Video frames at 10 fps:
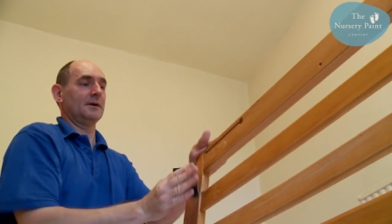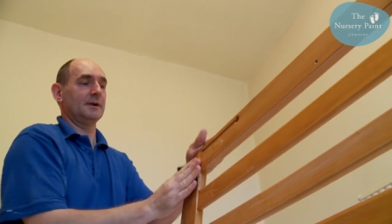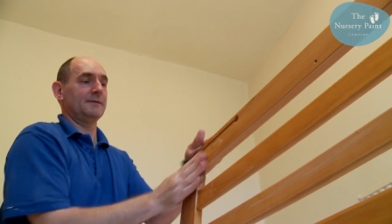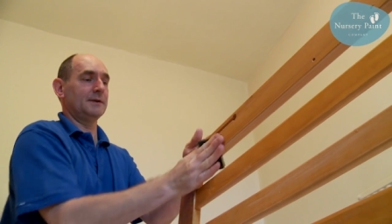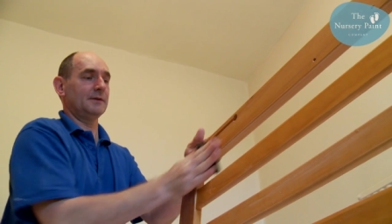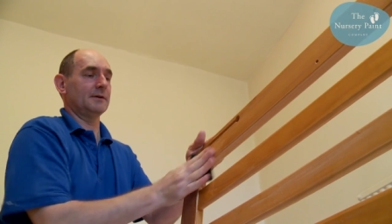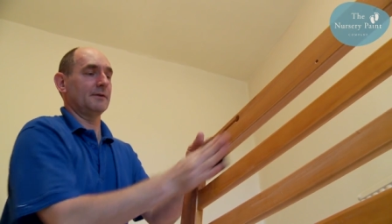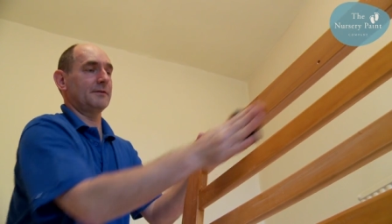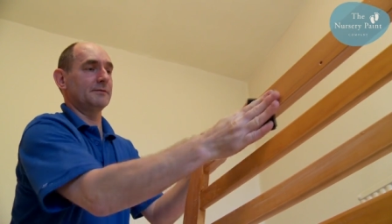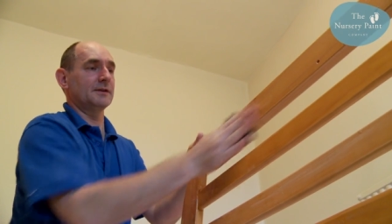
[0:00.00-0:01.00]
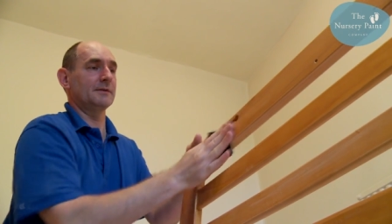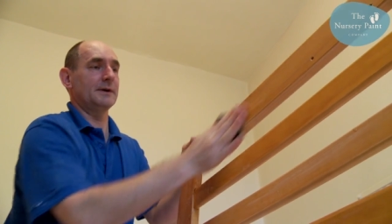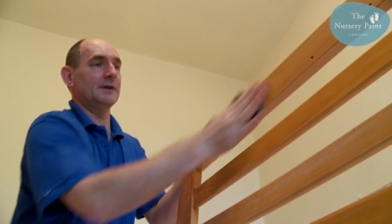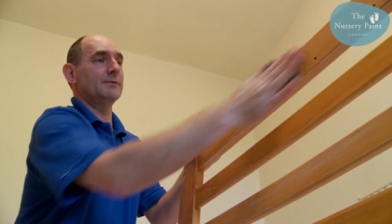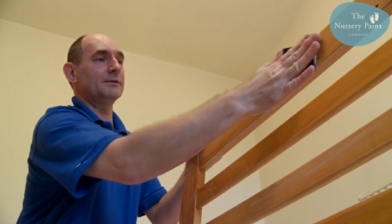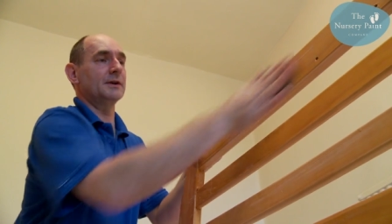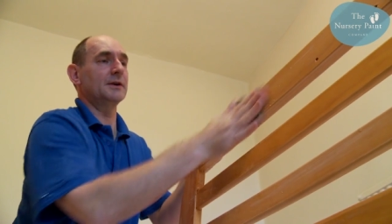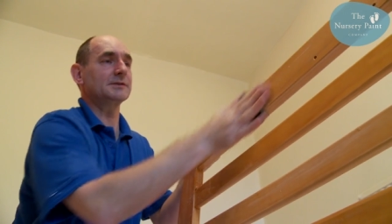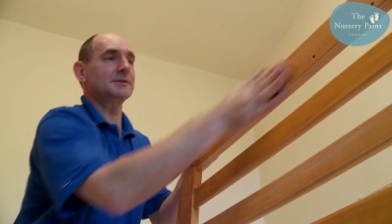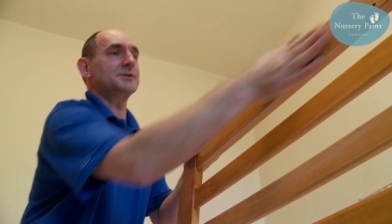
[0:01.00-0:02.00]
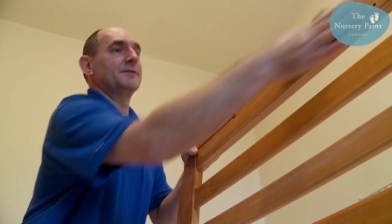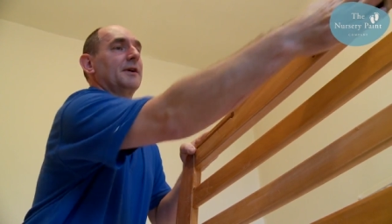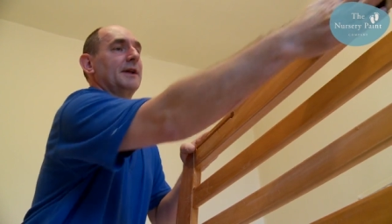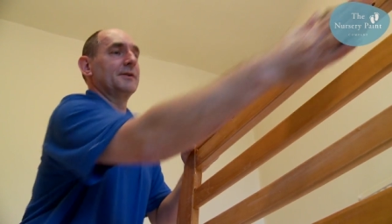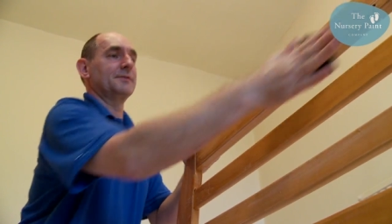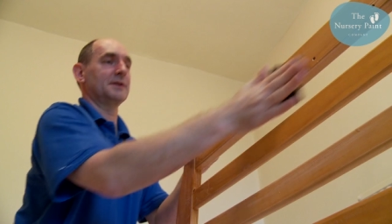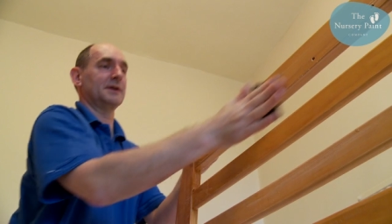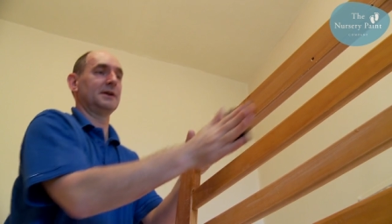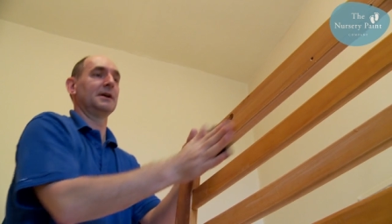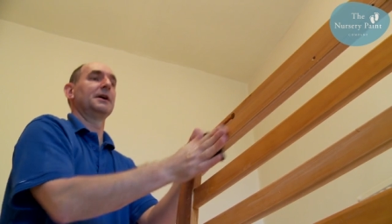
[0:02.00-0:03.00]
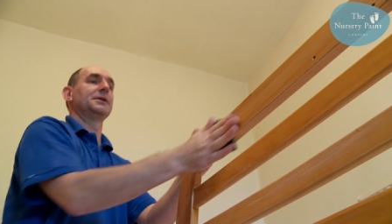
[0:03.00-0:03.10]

And if you don't go through to the bare wood, and as long as you've got that good key,